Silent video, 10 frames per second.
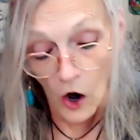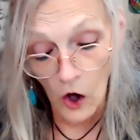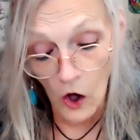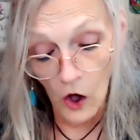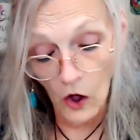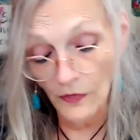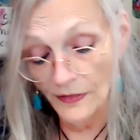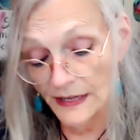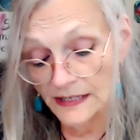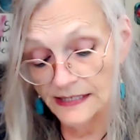All
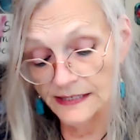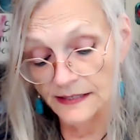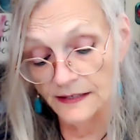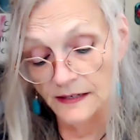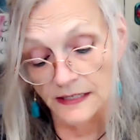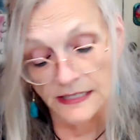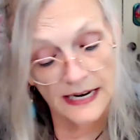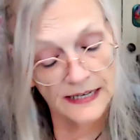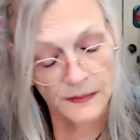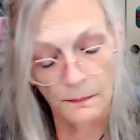this
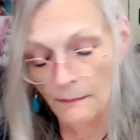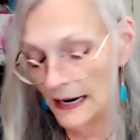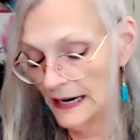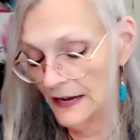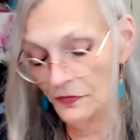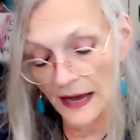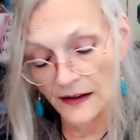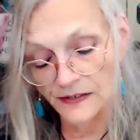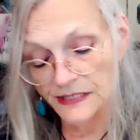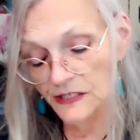takes many
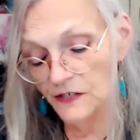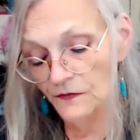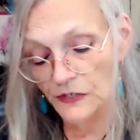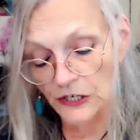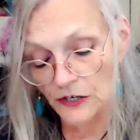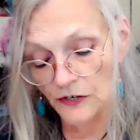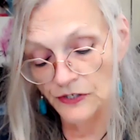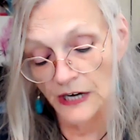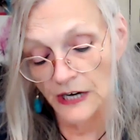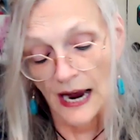thousands of
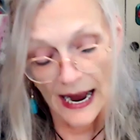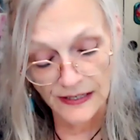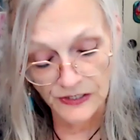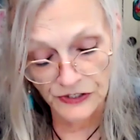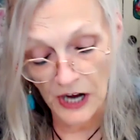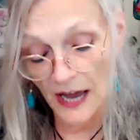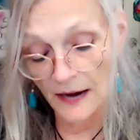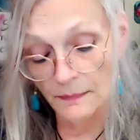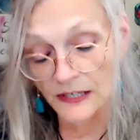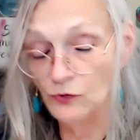years as
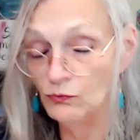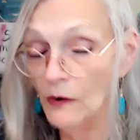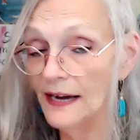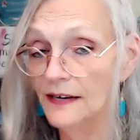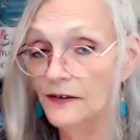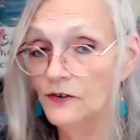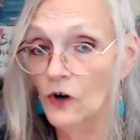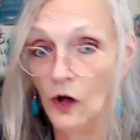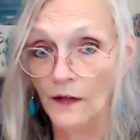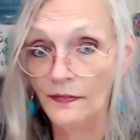time is reckoned
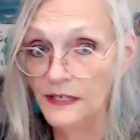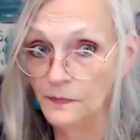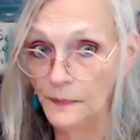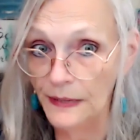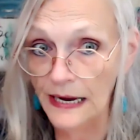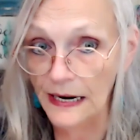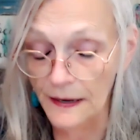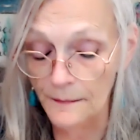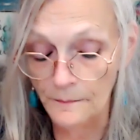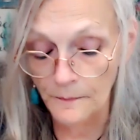on this planet.